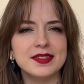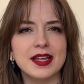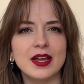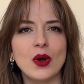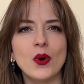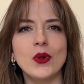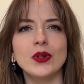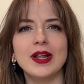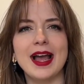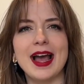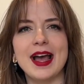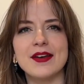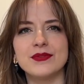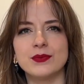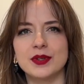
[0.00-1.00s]
they all
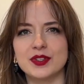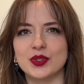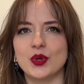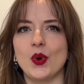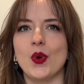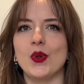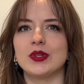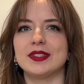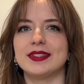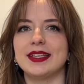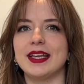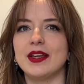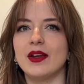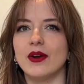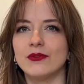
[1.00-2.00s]
have what's called
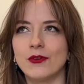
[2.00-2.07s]
the